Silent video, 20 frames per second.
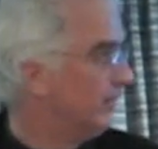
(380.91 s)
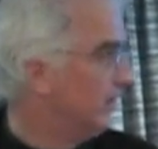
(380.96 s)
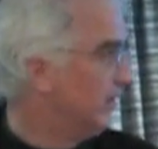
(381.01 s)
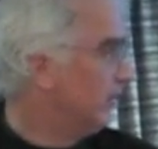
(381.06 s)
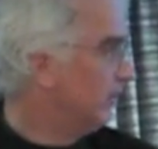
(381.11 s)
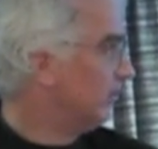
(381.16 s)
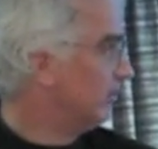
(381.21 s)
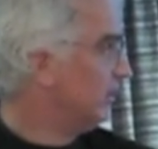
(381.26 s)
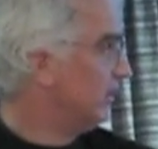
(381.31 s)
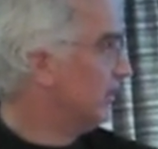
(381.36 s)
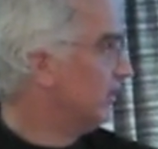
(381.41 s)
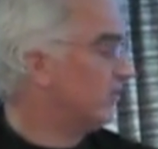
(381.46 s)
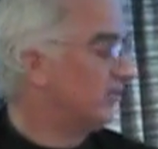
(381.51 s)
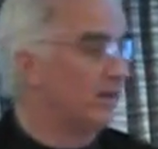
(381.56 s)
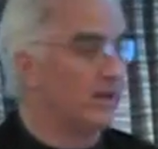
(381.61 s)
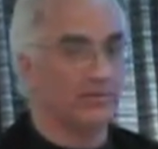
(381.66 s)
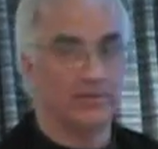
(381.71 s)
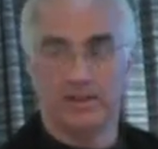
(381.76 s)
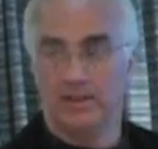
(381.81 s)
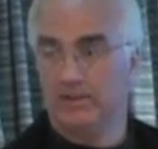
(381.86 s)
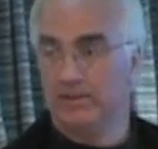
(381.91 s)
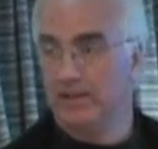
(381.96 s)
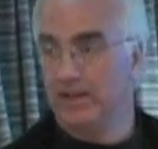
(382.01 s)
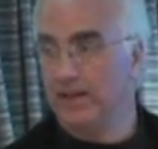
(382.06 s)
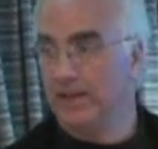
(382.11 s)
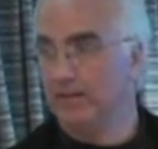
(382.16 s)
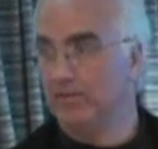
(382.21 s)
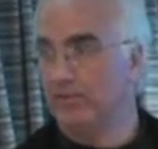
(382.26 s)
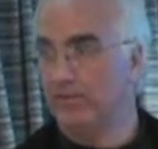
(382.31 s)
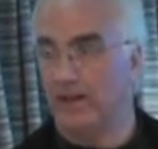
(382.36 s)
These
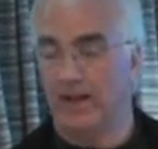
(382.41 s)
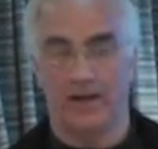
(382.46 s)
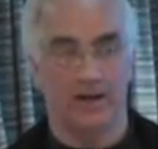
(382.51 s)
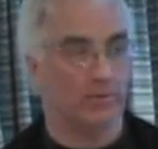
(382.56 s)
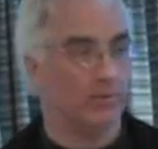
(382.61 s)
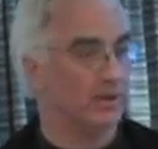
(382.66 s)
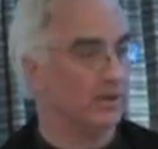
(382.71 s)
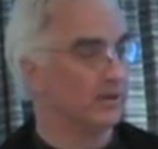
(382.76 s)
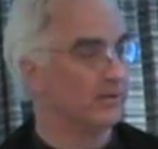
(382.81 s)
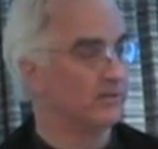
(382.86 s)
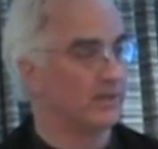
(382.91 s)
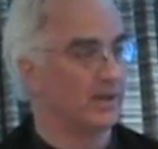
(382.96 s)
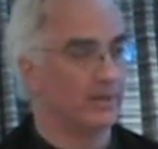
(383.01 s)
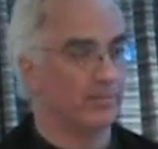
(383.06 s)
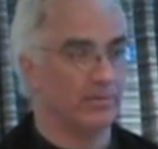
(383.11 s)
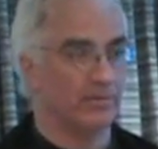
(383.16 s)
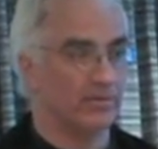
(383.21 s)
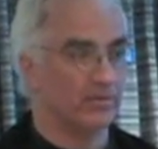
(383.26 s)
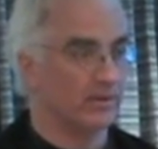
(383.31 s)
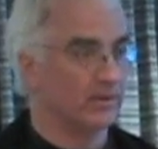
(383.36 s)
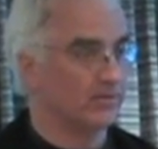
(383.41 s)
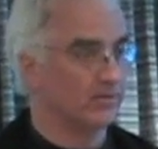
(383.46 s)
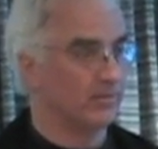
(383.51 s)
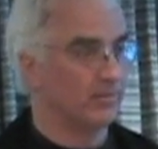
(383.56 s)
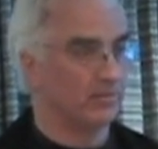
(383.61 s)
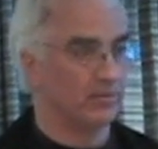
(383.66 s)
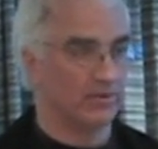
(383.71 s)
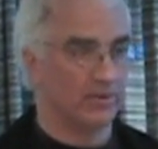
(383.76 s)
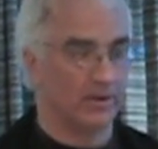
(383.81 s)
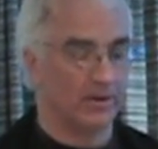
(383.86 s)
self-contained flywheel type of
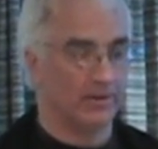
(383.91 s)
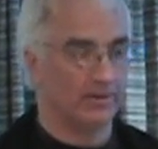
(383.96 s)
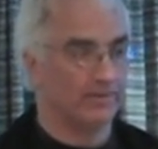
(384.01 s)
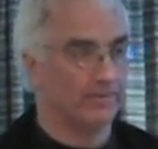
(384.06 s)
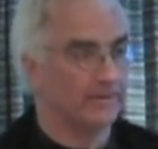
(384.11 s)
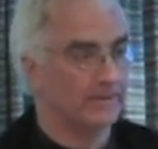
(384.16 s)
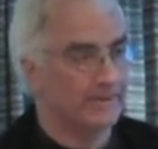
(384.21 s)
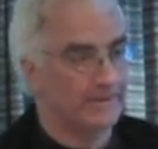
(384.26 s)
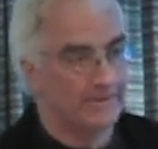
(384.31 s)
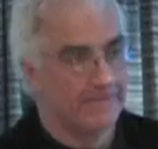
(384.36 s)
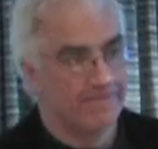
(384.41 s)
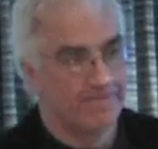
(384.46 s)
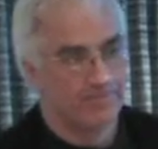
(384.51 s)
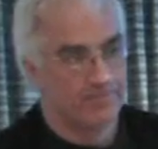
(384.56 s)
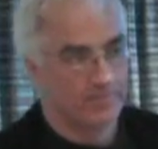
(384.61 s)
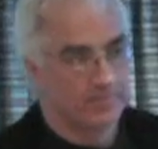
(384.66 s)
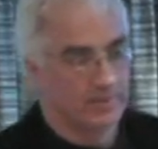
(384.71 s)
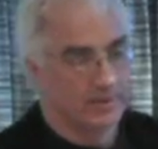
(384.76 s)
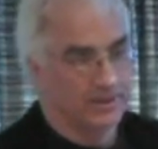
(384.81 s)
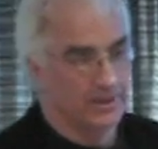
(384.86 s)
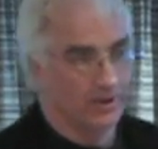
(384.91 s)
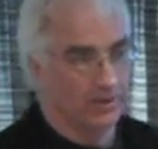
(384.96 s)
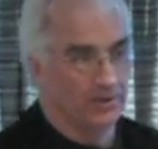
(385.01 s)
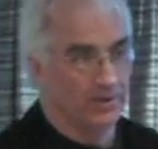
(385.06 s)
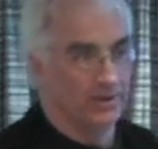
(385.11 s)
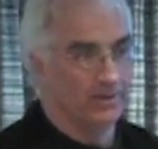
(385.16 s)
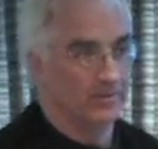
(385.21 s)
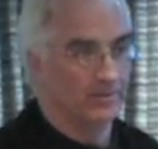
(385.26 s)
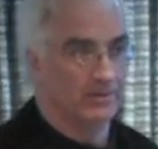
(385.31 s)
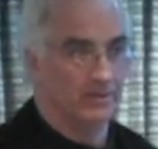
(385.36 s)
systems are,
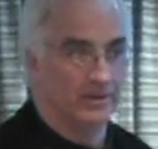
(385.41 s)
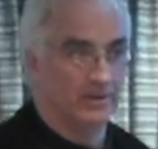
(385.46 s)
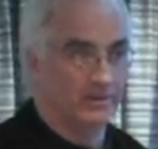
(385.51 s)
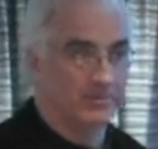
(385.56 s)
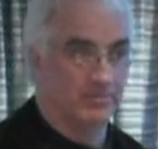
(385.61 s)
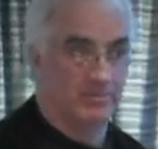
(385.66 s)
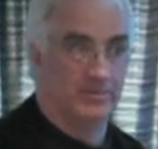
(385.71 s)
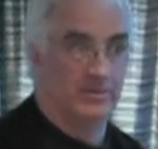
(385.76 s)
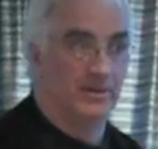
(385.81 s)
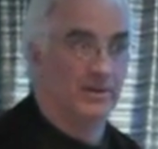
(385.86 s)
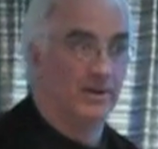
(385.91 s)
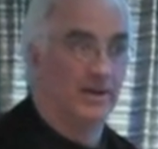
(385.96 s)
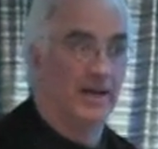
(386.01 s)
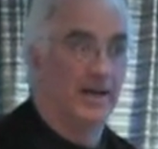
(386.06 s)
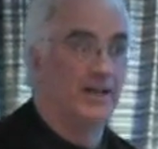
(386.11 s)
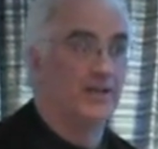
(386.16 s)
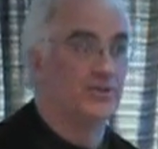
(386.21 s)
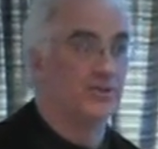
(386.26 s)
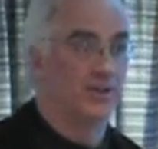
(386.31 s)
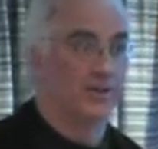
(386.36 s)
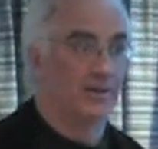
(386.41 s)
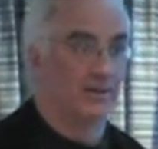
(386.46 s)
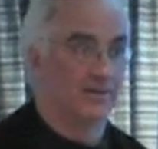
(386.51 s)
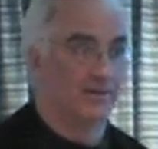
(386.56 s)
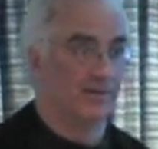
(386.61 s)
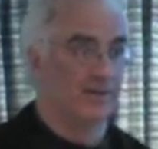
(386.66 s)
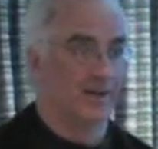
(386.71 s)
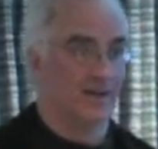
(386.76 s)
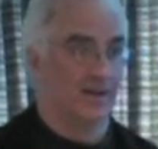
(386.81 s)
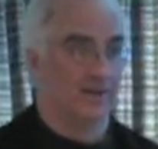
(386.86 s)
they're ancient
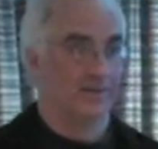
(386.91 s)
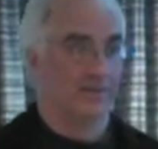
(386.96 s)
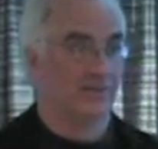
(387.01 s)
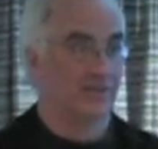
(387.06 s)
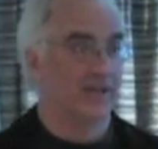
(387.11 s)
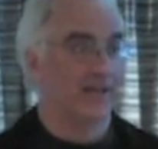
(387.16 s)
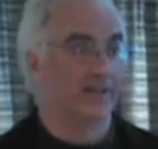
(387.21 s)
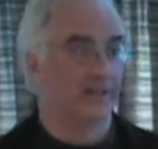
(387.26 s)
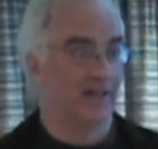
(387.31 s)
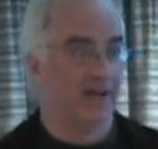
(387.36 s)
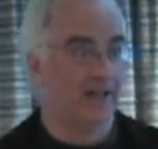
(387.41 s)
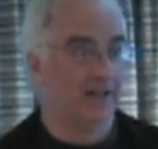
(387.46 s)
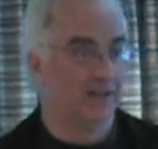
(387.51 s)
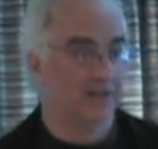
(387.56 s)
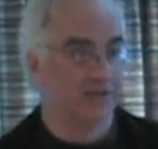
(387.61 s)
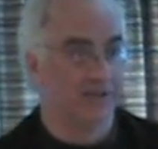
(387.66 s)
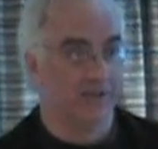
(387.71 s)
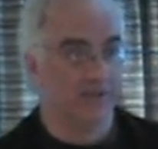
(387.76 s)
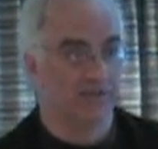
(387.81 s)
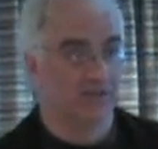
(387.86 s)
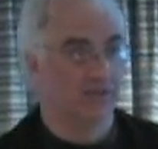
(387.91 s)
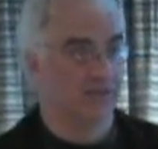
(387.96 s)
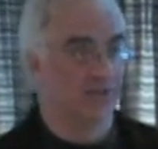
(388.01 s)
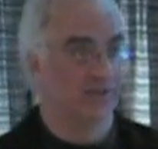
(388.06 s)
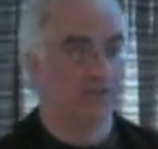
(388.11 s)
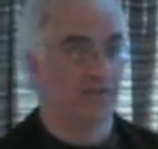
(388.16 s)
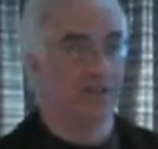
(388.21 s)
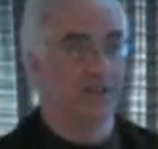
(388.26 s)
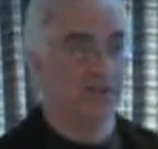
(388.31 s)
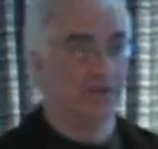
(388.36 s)
technologies that
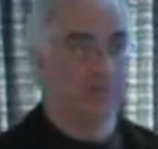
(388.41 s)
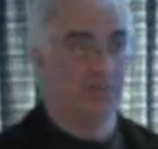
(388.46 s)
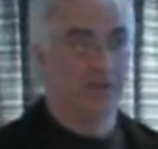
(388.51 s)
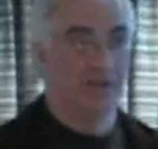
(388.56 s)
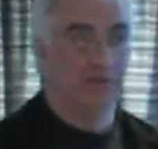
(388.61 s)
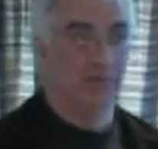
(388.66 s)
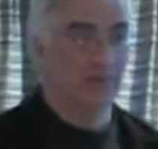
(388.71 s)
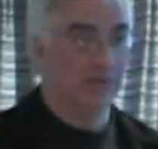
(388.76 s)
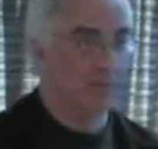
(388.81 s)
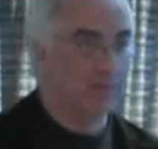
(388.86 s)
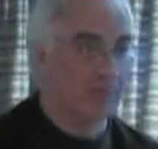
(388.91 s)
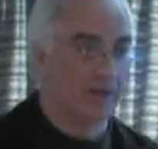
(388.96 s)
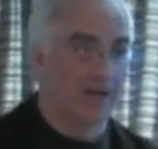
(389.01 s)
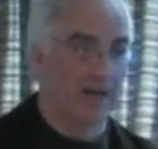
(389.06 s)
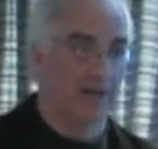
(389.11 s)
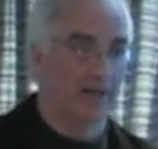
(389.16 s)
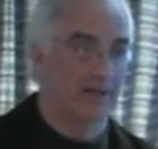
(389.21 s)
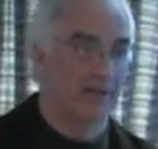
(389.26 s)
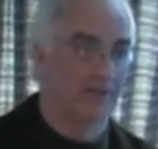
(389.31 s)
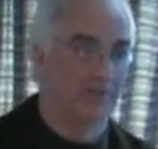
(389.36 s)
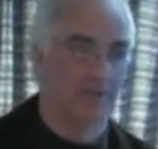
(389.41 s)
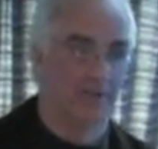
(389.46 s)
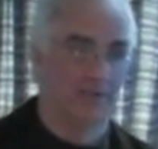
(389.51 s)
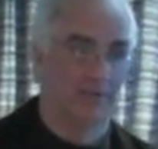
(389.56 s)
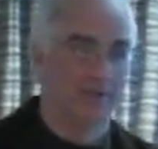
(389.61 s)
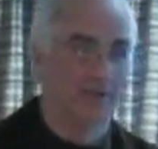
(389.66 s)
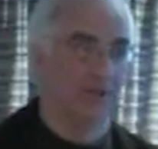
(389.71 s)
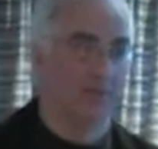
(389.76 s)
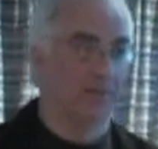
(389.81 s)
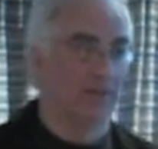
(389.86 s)
just need to be repackaged
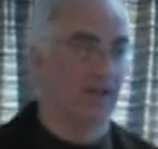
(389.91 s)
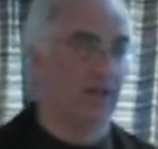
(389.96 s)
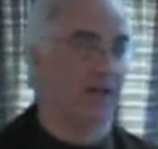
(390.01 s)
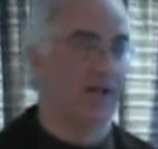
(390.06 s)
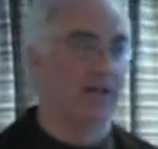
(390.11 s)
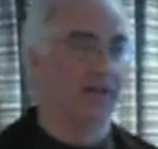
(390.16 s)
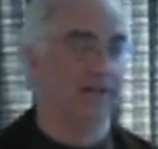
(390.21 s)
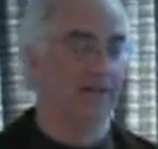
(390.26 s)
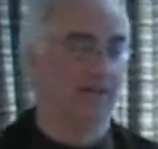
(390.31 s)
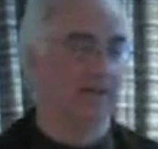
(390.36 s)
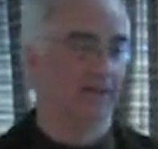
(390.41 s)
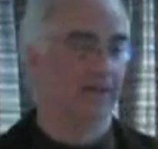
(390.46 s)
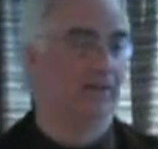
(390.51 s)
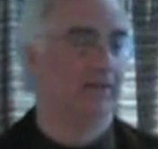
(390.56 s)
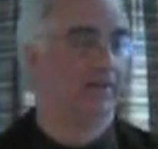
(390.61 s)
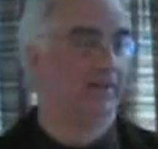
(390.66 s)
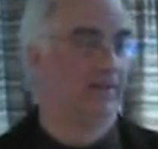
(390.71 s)
and reapplied. And